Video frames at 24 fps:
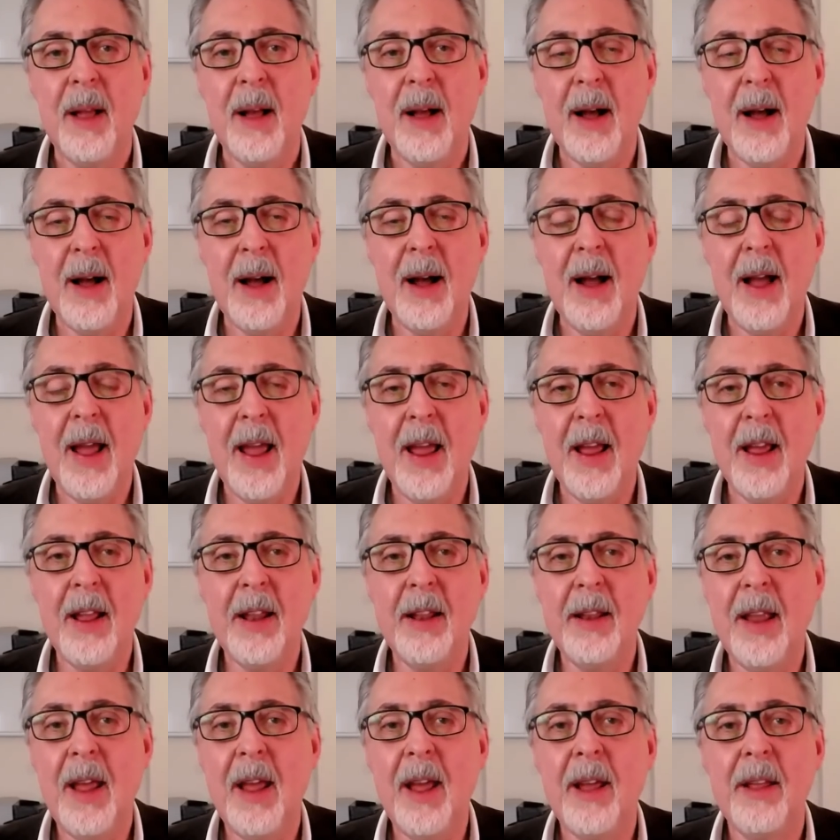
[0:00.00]

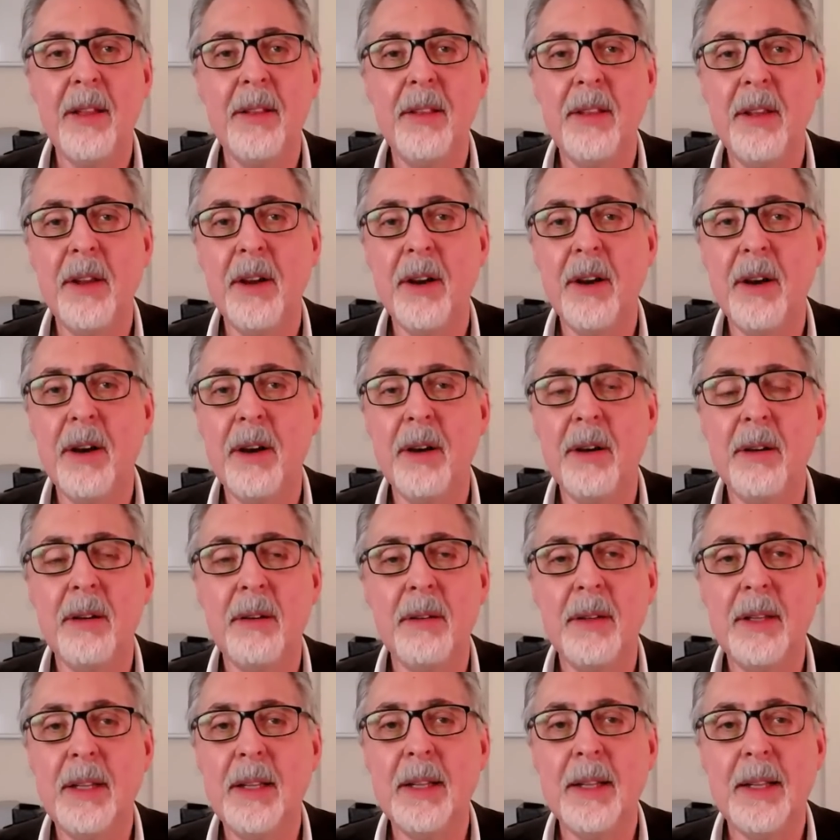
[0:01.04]
and had their
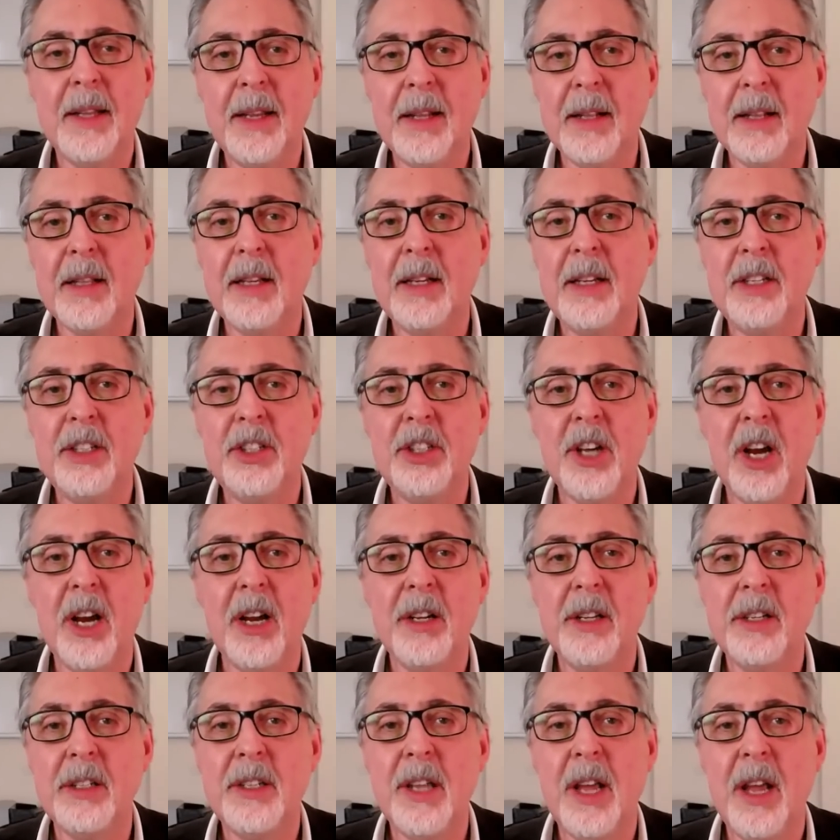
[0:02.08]
Little Italy,
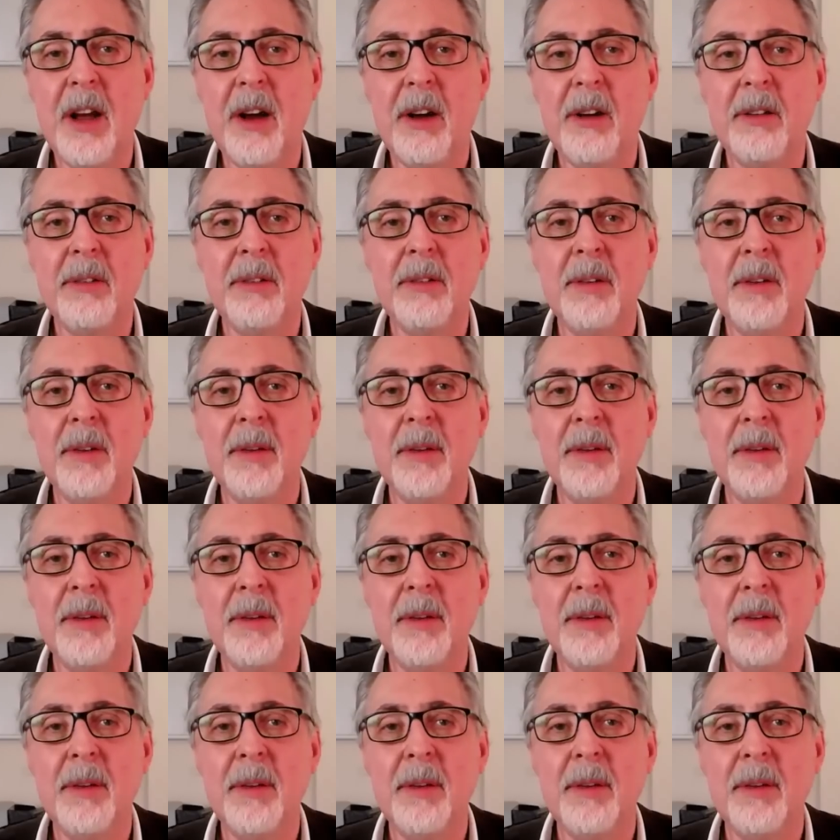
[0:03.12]
Chinatown,